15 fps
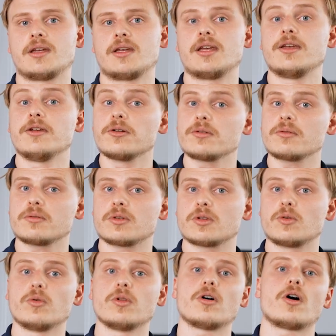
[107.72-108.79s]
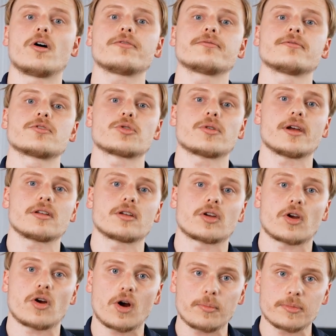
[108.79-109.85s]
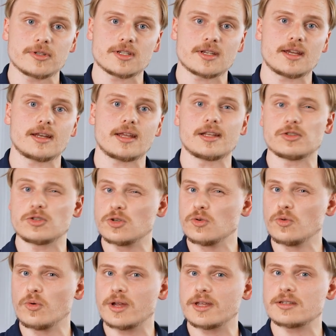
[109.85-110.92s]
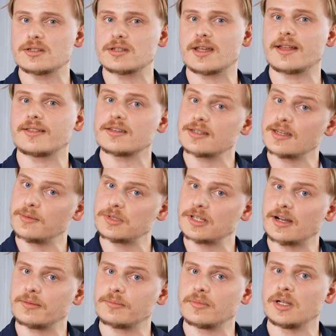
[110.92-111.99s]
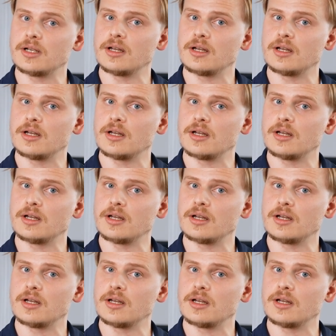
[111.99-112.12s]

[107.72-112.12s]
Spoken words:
Here, you will often try to compensate in 2 ways at the same time,